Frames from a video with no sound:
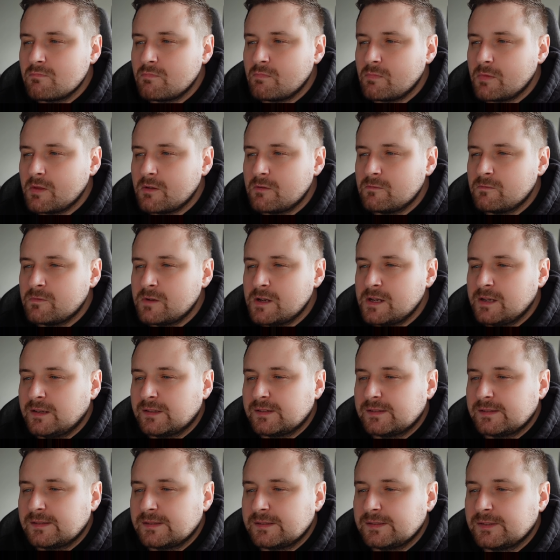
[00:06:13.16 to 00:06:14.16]
what
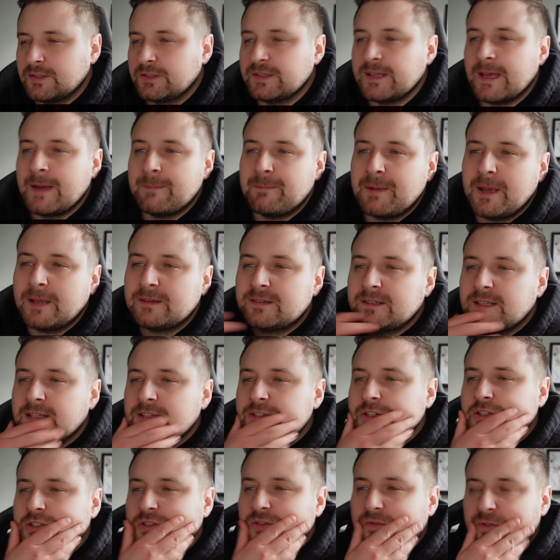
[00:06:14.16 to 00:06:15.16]
else? So, yeah, basically,
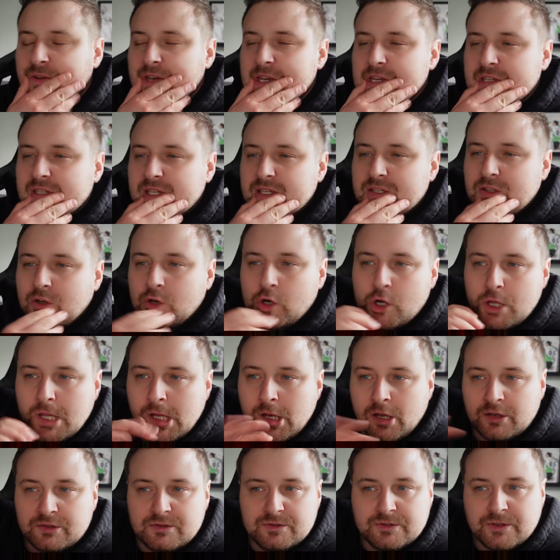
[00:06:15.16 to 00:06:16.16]
just to finish this whole
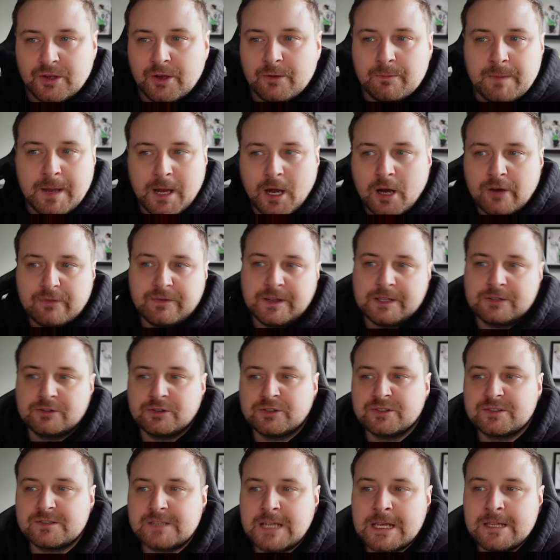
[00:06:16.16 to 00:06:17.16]
Alonso bit off, it
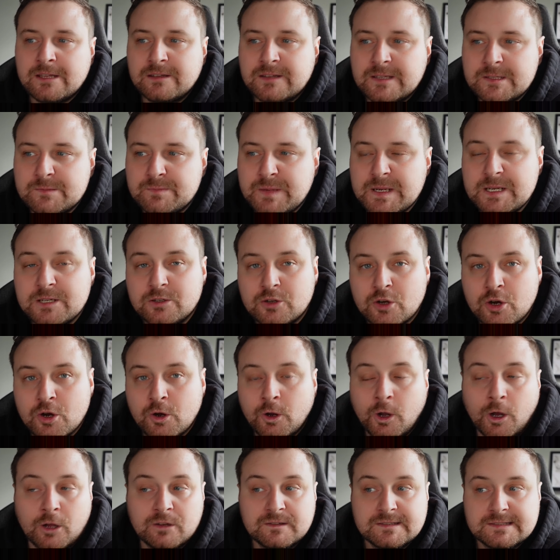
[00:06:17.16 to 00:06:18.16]
does say that there's been no
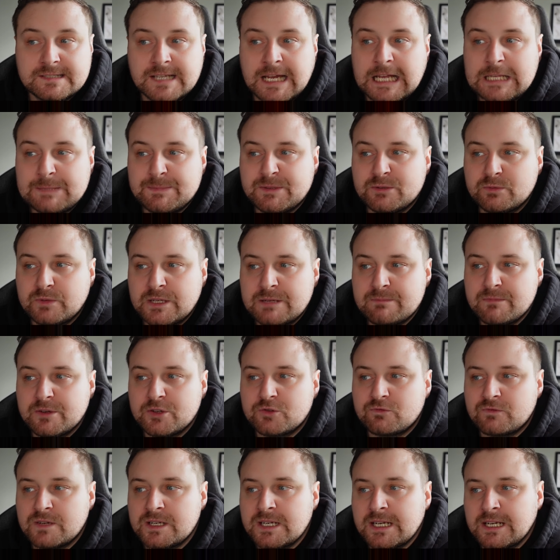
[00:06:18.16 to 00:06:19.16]
contact between
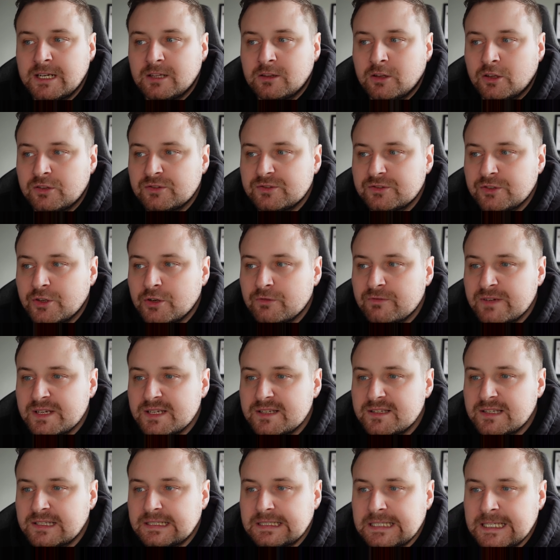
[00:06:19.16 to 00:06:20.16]
Madrid and Alonso
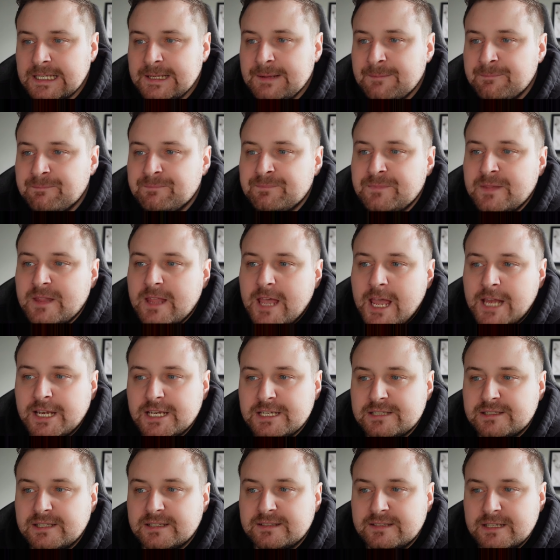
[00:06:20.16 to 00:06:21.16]
recently, and
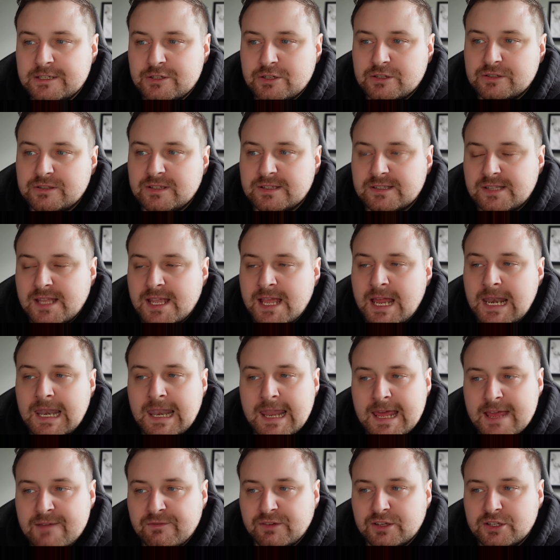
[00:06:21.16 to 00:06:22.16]
his decision to stay at
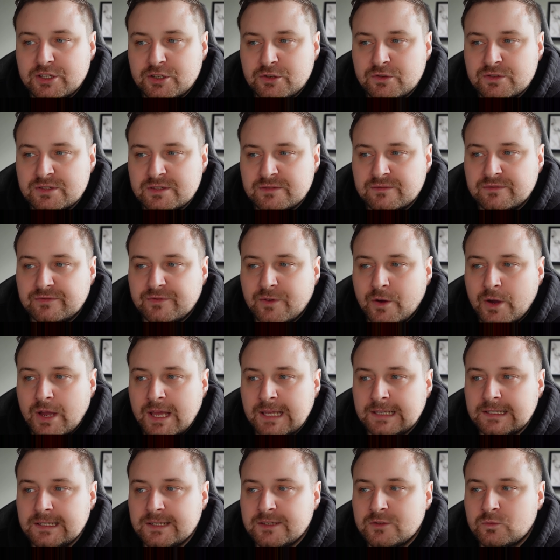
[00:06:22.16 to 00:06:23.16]
Leverkusen for
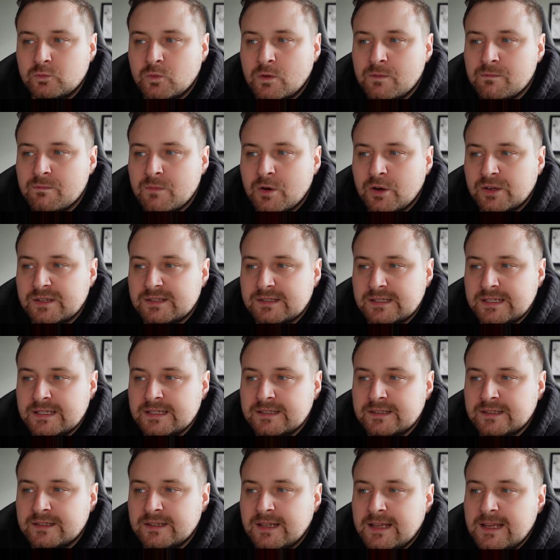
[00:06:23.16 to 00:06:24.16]
at least one more
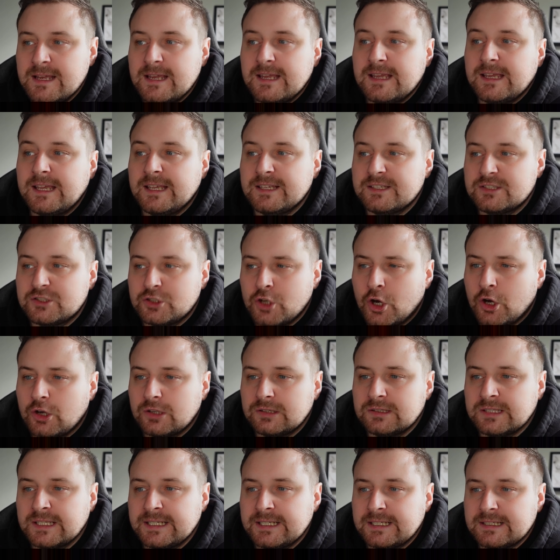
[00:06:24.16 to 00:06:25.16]
season is not
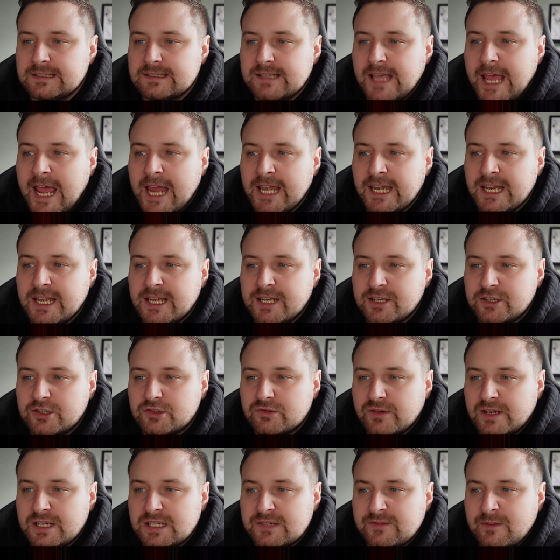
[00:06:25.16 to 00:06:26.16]
linked to any
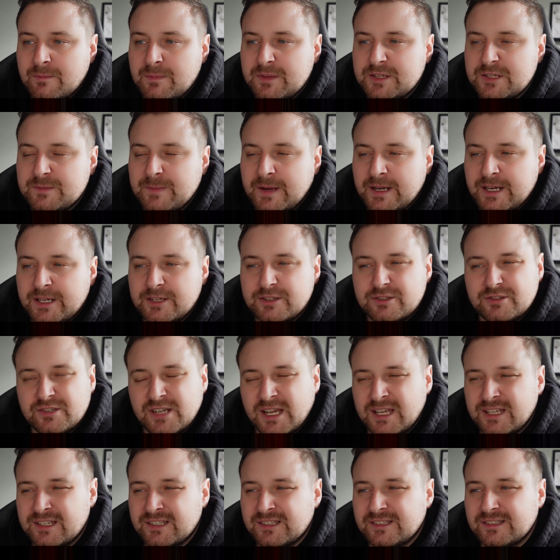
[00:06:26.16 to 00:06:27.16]
interest from the Spanish
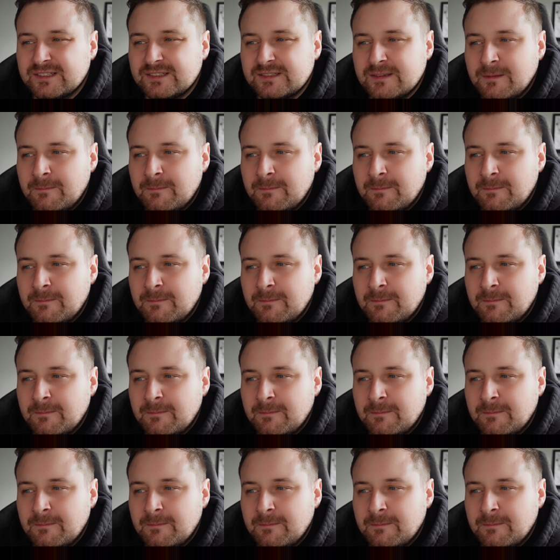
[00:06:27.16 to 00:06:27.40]
giants.